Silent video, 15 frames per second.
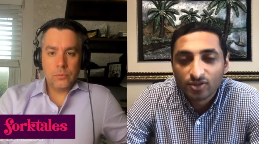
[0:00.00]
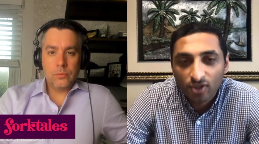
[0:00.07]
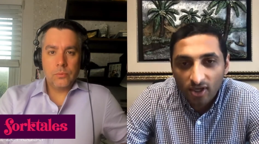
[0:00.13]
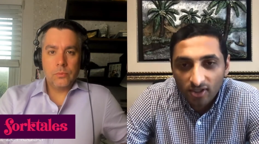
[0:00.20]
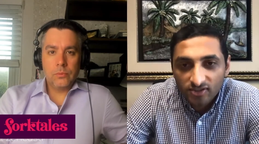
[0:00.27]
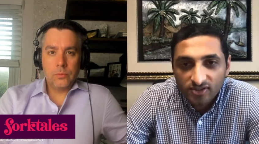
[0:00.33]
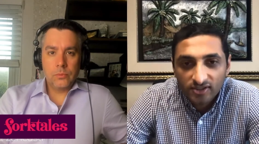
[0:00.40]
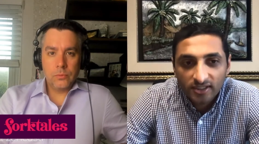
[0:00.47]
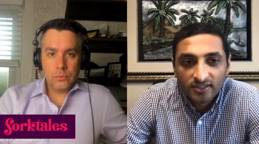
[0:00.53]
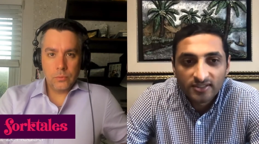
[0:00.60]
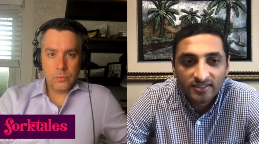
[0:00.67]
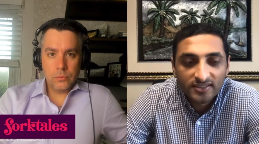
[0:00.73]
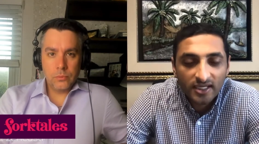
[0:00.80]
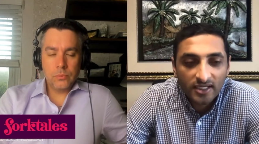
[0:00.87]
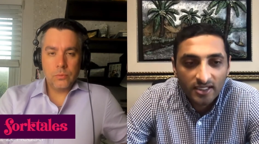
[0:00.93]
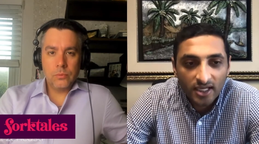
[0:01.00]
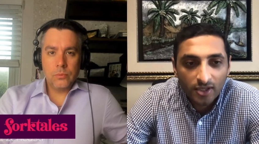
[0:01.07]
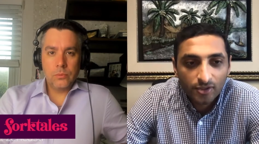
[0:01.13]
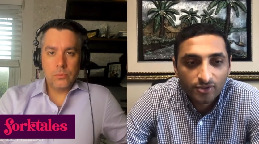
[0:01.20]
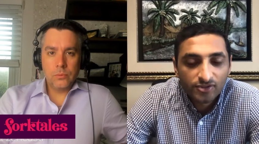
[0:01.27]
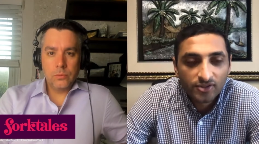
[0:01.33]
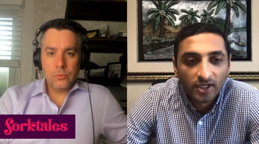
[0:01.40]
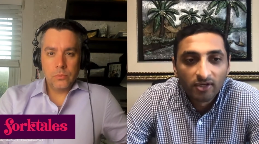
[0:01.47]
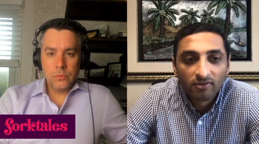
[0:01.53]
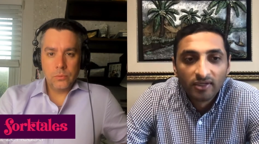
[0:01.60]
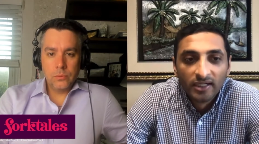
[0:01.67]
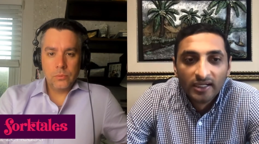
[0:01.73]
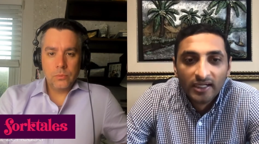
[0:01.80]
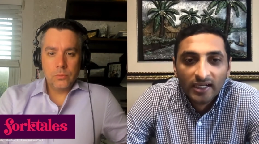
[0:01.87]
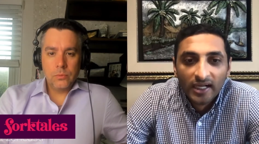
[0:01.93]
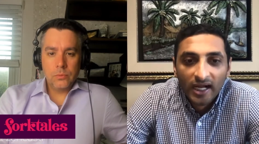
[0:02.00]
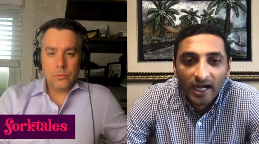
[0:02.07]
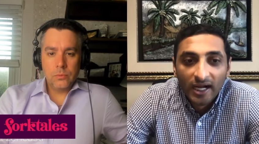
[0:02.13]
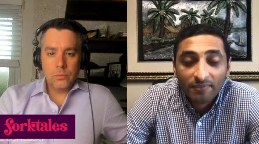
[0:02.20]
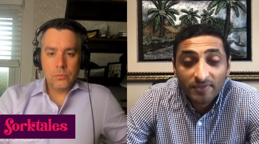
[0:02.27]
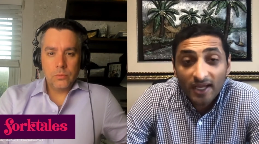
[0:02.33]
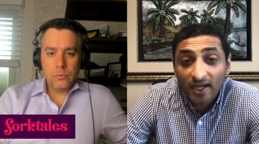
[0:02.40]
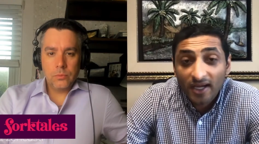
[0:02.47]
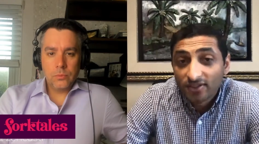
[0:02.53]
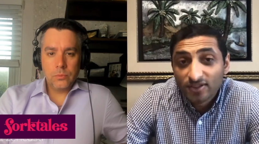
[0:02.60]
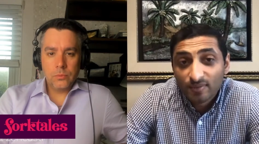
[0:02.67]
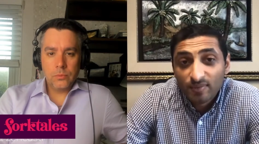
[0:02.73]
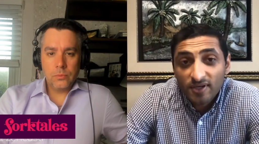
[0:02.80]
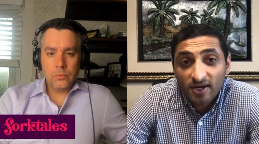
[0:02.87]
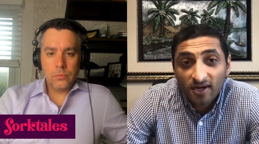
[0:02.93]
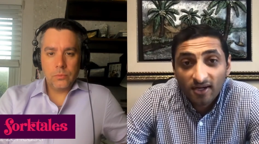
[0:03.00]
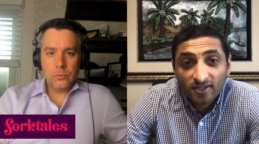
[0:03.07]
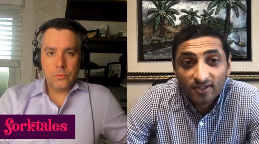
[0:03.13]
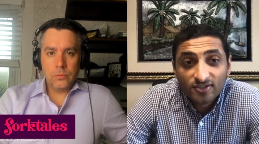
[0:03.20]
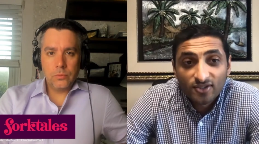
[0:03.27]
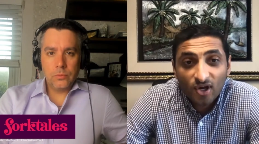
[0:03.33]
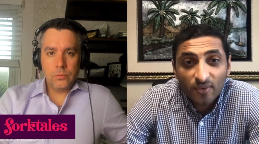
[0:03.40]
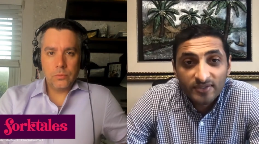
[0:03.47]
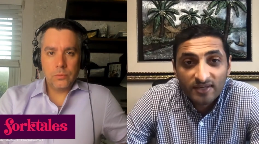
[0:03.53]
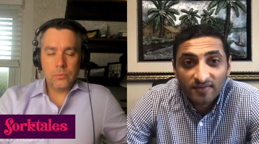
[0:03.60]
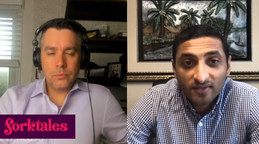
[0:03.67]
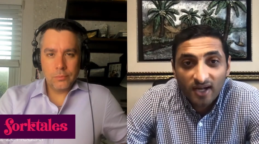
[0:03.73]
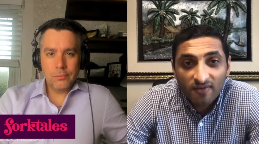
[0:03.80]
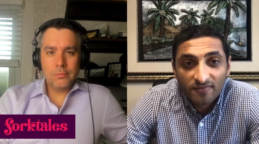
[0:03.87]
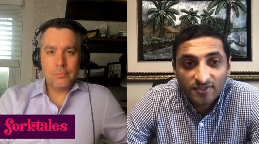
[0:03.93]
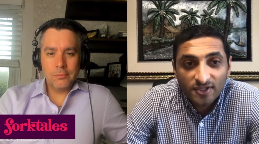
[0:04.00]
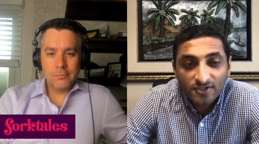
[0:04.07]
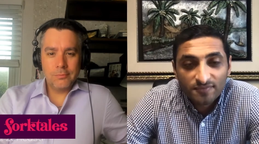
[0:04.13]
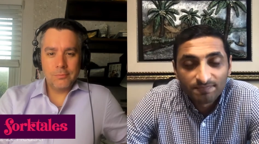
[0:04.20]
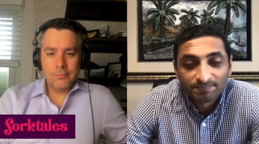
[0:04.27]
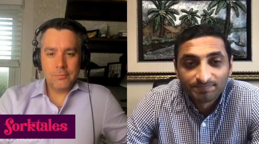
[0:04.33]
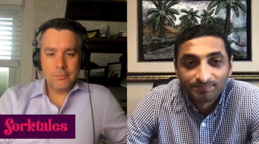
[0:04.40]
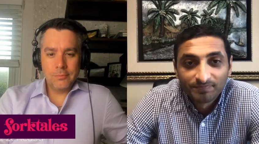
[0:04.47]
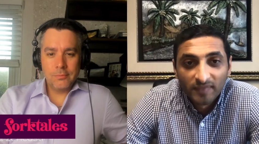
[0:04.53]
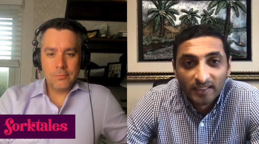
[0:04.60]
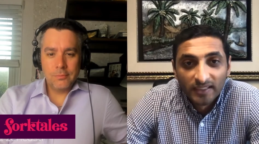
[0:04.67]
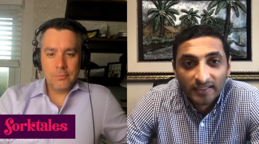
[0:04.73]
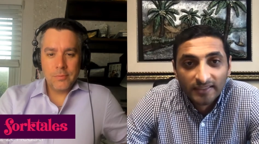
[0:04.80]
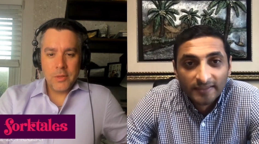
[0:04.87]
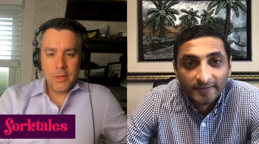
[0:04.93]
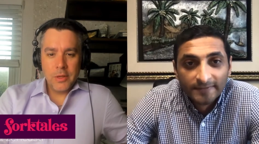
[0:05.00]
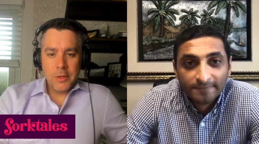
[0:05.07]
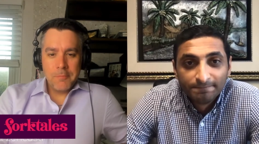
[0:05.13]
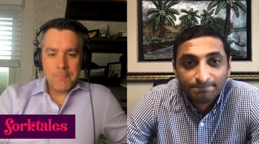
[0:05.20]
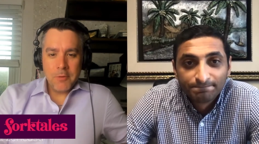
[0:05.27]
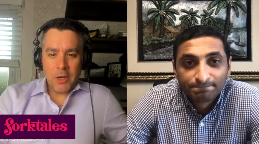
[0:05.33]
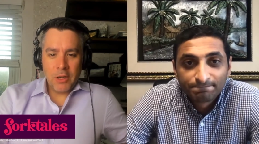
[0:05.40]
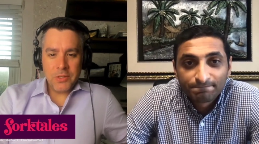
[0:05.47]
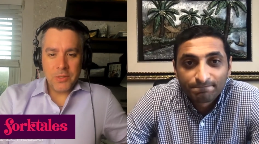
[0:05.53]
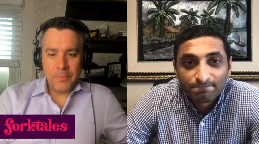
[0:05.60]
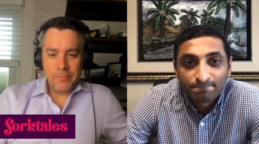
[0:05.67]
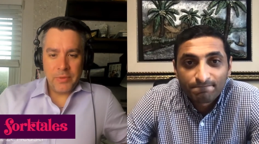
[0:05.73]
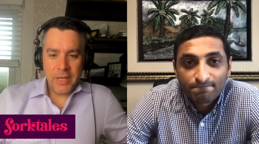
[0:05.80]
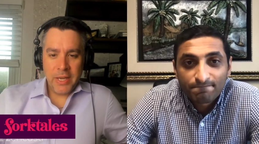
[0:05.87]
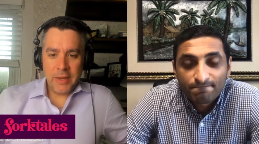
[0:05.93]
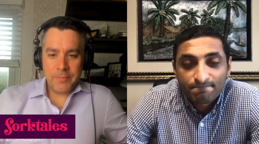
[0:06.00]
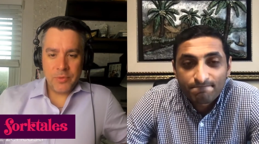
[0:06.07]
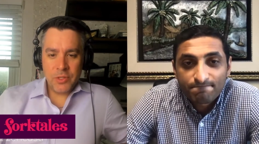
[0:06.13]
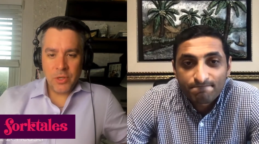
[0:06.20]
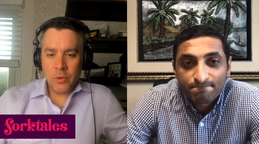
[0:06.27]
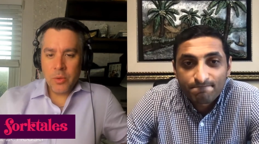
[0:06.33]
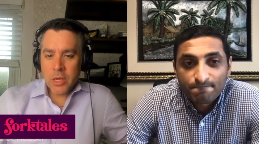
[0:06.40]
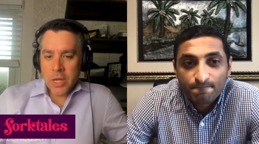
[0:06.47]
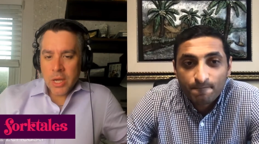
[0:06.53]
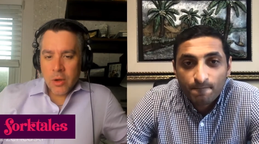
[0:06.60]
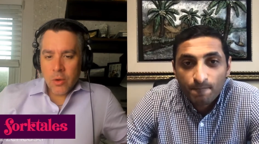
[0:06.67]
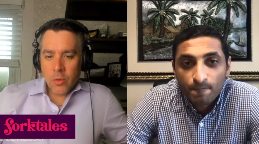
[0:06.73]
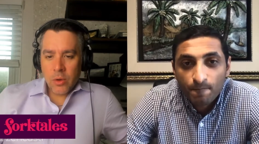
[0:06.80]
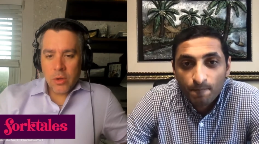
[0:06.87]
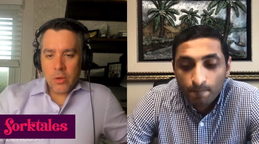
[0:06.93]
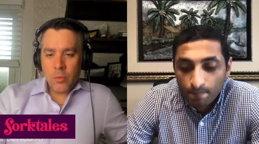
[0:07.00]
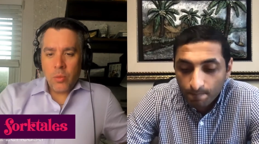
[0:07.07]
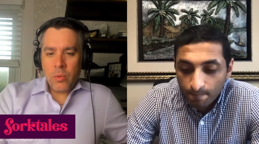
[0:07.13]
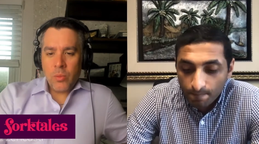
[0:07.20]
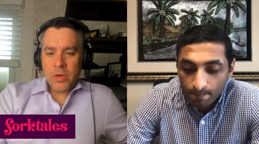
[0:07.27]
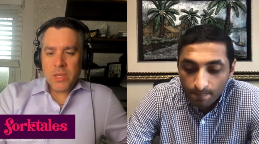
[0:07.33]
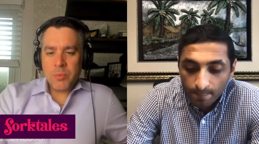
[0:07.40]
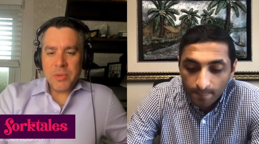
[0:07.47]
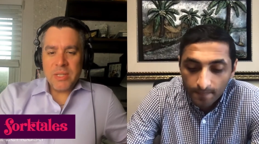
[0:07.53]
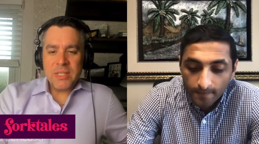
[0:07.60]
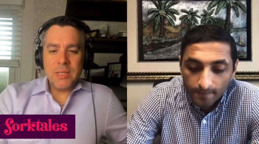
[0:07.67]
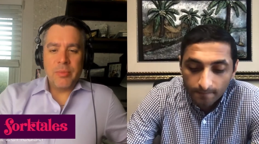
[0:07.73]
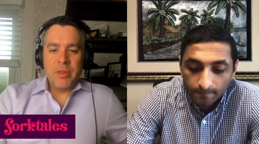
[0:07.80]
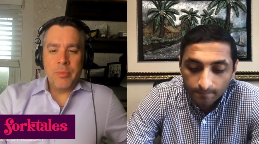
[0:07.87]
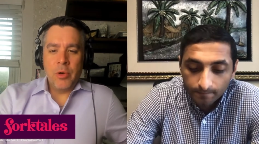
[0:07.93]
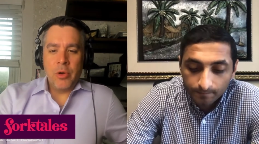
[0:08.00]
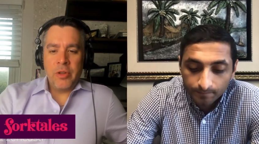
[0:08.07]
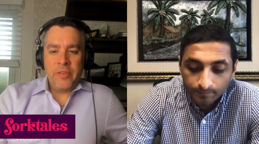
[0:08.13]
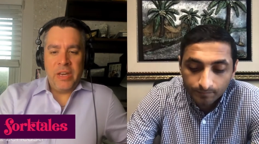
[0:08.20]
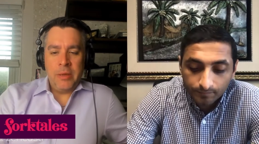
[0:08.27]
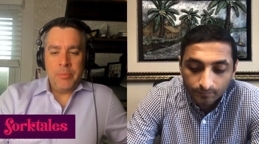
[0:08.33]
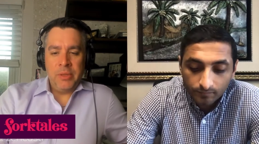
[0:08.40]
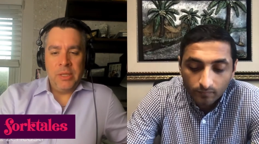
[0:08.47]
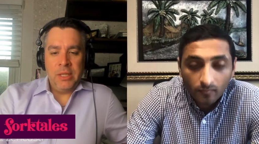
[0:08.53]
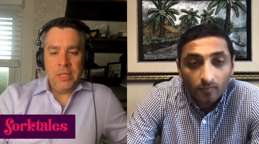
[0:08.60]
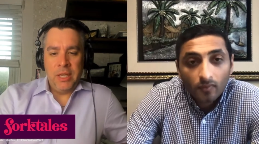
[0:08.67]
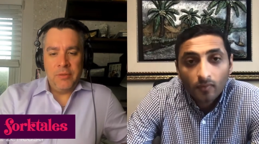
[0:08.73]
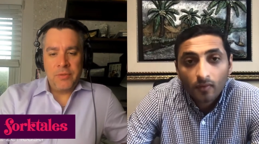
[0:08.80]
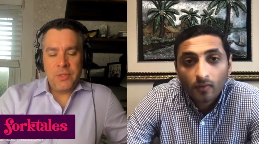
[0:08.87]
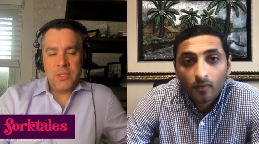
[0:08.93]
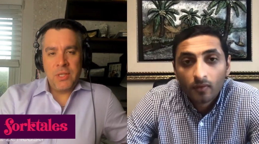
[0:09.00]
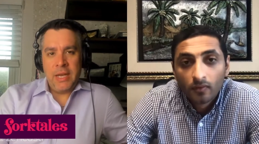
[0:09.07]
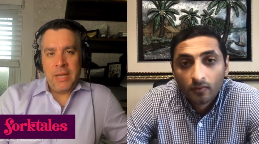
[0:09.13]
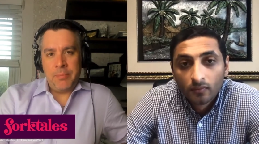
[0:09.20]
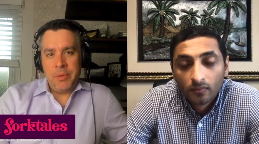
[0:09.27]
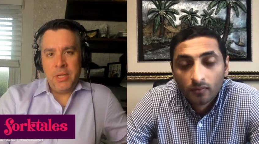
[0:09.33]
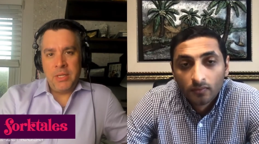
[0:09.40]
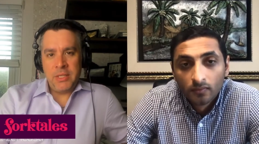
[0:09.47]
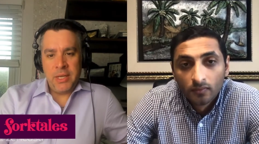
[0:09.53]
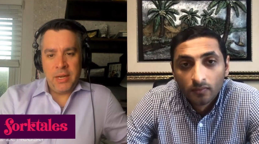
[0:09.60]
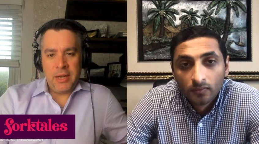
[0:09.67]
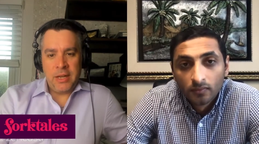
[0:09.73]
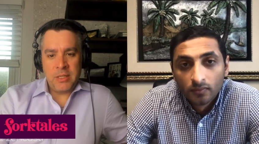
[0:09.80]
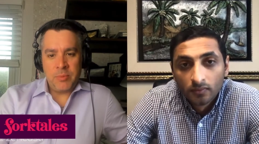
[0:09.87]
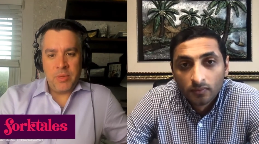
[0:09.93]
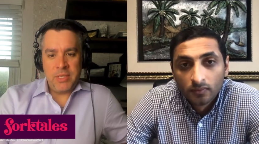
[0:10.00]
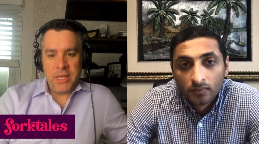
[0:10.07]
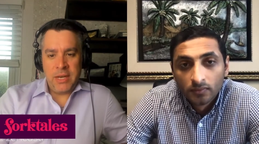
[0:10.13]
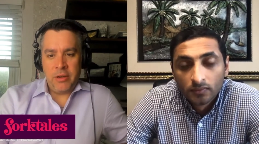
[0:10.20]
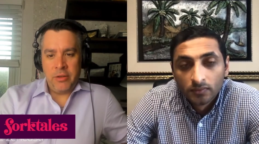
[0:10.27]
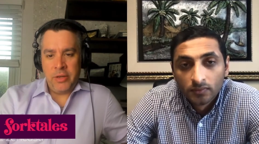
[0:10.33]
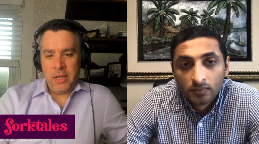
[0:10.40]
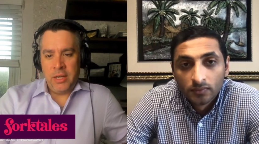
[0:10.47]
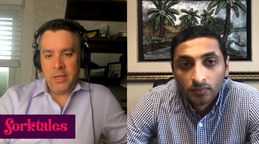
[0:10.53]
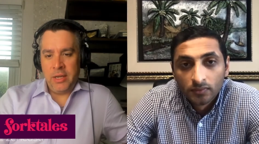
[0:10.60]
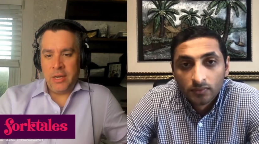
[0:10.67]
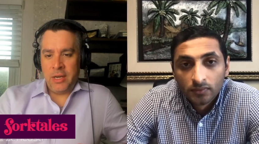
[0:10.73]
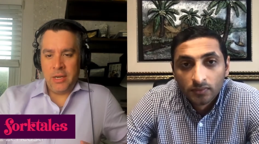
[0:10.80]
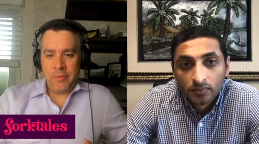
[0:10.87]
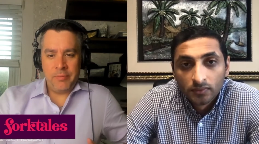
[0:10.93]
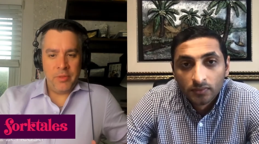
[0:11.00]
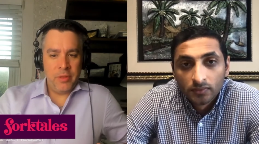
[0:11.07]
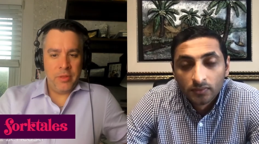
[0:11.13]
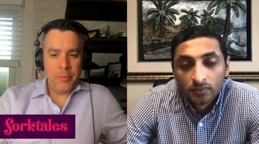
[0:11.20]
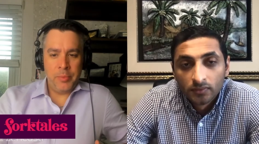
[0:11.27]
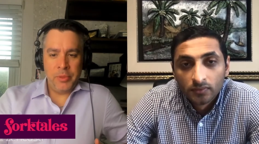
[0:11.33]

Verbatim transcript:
Speaker 1: in Charleston, this, that, and the other. So, um, yeah, good to be here and good to always have a conversation.
Speaker 2: Awesome. Yeah. So what has been some of the motivating beliefs at Peach State Hospitality, uh, the